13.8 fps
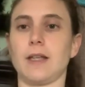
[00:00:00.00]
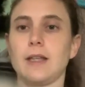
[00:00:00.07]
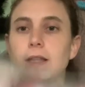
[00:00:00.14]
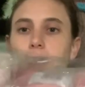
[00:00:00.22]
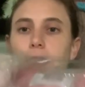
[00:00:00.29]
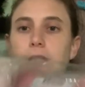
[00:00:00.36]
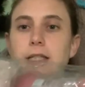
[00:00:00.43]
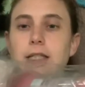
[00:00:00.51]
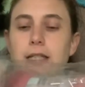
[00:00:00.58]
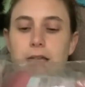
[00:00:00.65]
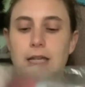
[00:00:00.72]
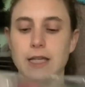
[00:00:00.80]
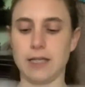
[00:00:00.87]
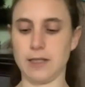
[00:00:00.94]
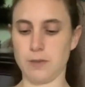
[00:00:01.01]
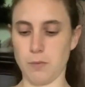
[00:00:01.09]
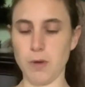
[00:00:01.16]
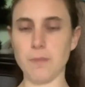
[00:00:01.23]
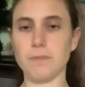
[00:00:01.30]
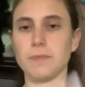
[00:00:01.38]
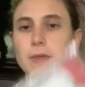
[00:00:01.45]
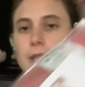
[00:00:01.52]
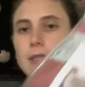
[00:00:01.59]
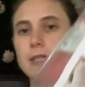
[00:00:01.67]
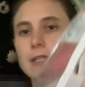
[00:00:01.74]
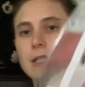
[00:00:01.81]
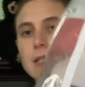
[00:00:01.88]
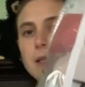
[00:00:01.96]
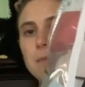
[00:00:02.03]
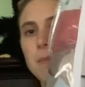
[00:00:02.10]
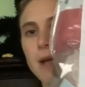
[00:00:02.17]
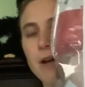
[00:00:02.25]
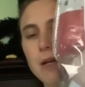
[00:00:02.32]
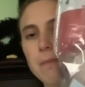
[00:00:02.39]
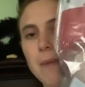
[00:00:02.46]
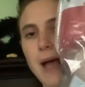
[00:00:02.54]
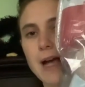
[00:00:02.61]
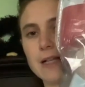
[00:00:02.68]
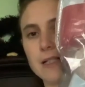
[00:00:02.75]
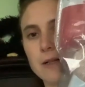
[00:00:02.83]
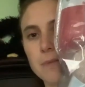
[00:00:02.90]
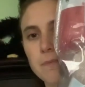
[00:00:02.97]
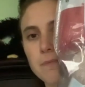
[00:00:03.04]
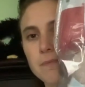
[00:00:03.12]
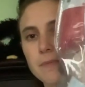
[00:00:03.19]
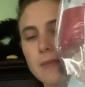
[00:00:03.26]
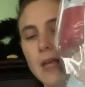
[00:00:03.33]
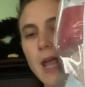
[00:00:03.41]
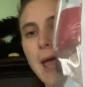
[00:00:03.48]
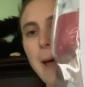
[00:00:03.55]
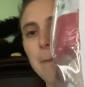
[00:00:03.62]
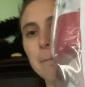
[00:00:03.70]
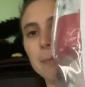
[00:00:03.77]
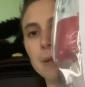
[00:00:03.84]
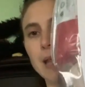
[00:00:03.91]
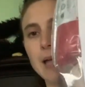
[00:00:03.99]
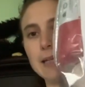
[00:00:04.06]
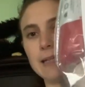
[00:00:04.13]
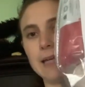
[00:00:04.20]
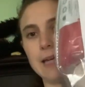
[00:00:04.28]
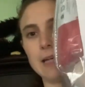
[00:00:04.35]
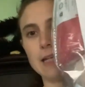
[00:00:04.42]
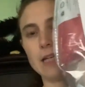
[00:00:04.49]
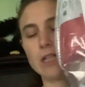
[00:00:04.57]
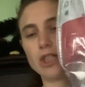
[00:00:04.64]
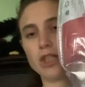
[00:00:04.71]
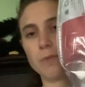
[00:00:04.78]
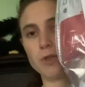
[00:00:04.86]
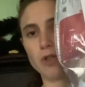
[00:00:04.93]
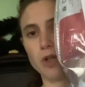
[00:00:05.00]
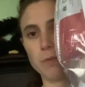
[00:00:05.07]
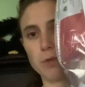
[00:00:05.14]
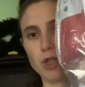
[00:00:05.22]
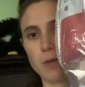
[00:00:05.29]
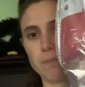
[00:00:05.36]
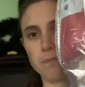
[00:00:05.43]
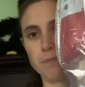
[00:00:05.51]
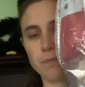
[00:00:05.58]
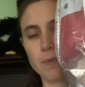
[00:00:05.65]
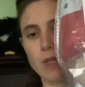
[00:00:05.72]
this is the Mary Maxim blanket subscription.